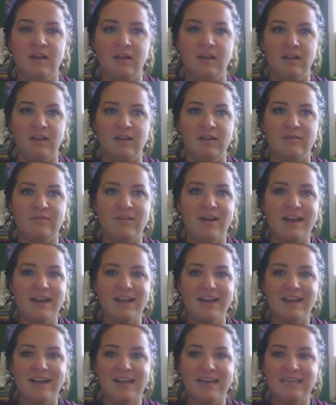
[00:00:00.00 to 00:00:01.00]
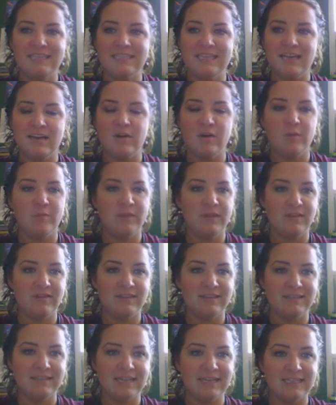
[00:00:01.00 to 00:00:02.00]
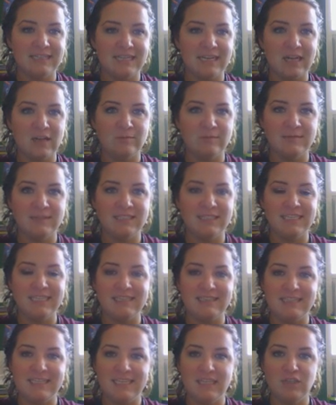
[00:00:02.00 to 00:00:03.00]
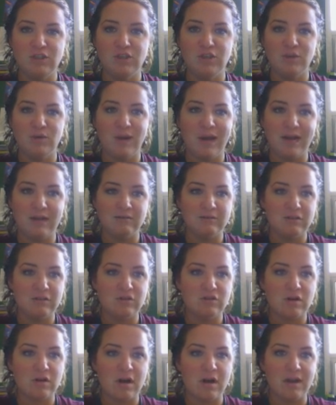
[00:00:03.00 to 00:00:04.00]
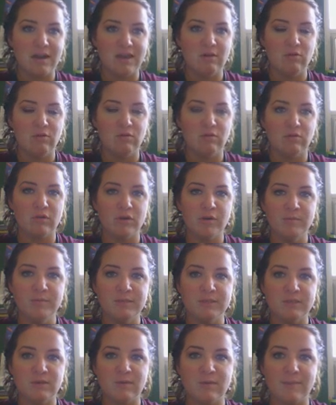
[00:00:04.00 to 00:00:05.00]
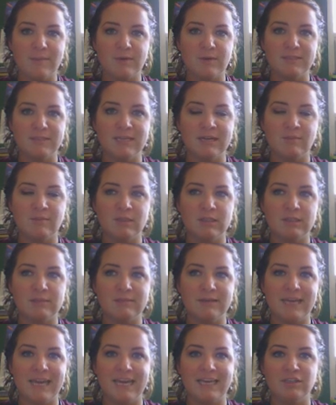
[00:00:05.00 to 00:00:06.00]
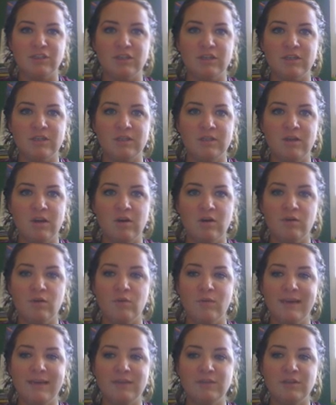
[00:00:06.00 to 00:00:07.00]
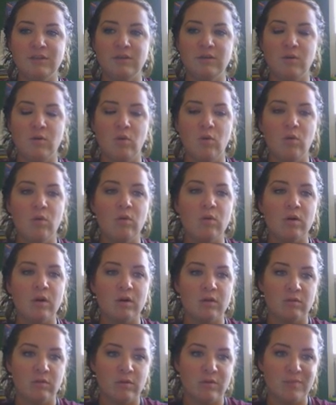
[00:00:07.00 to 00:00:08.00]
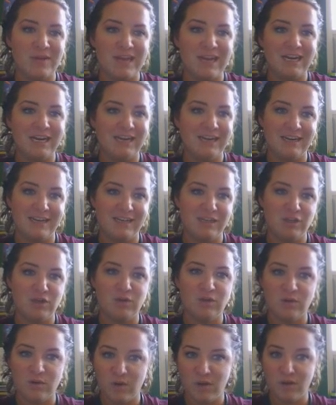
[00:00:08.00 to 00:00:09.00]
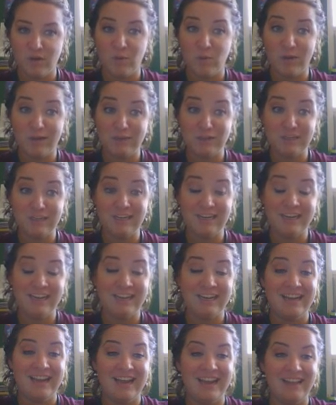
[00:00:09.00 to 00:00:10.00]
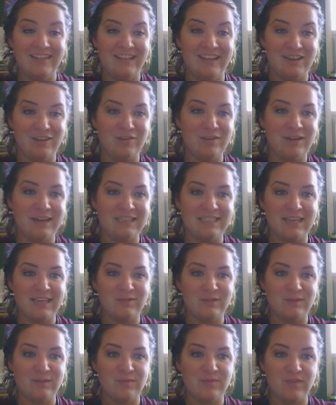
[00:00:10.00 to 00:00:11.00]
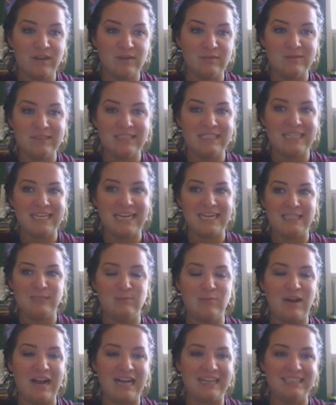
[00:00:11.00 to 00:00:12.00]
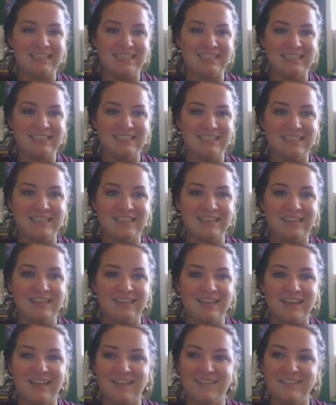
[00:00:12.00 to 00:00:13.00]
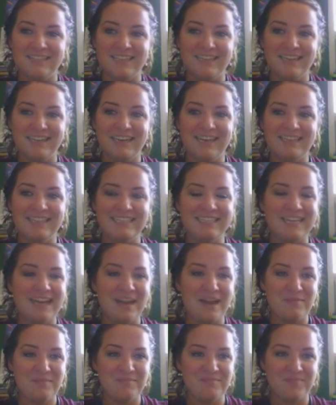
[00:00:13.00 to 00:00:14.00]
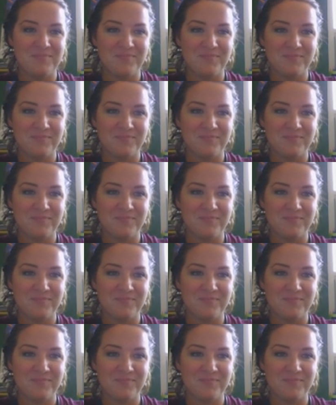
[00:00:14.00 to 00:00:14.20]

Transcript: All right, guys, I hope that this lesson helped teach you how to draw equal groups to represent a multiplication equation or a repeated addition equation, and that you guys have some fun with today's practice. I'll see you next time.